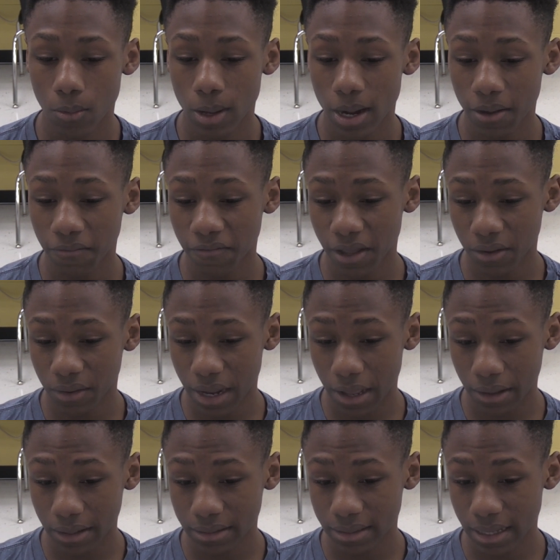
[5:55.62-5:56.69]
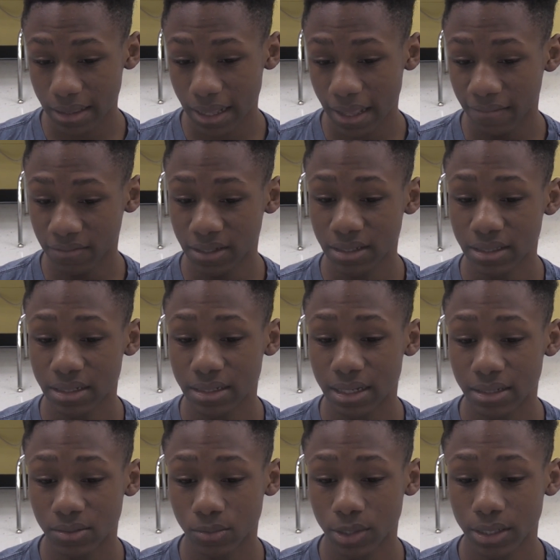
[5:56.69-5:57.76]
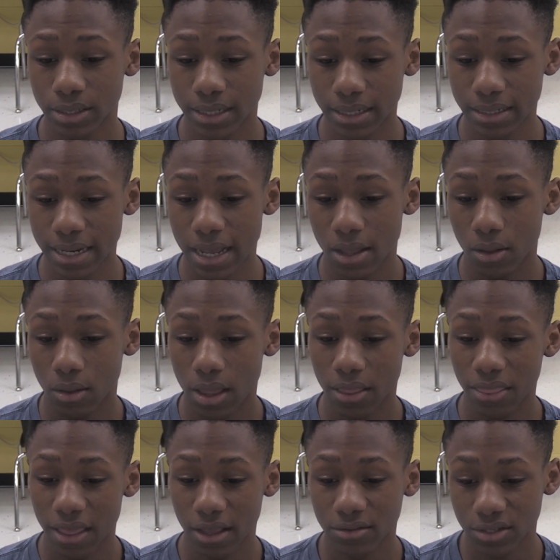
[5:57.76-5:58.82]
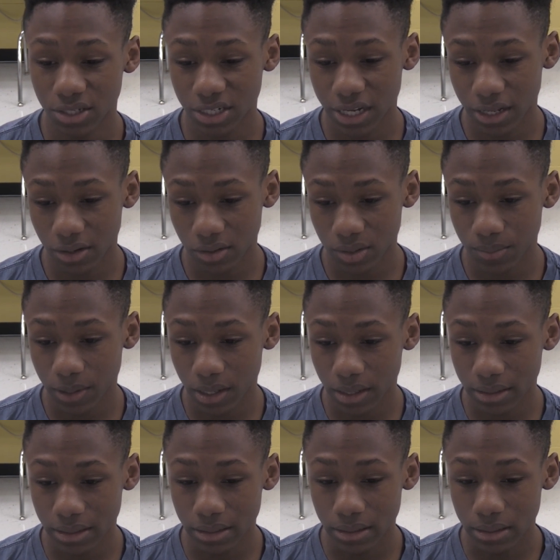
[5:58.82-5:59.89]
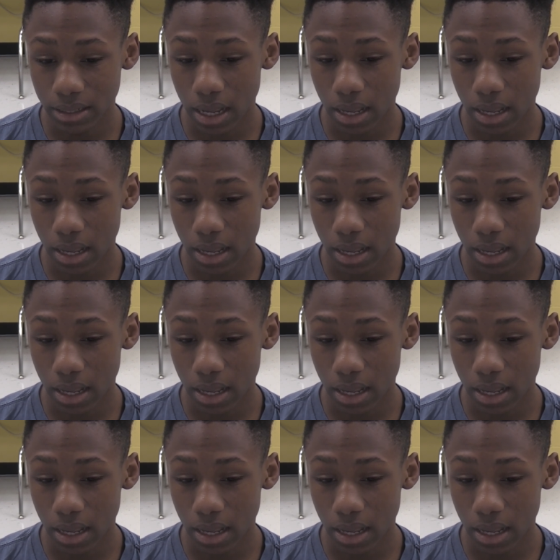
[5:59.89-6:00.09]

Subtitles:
what I found out is that the FTC doesn't want to take down 1,000 channels because that's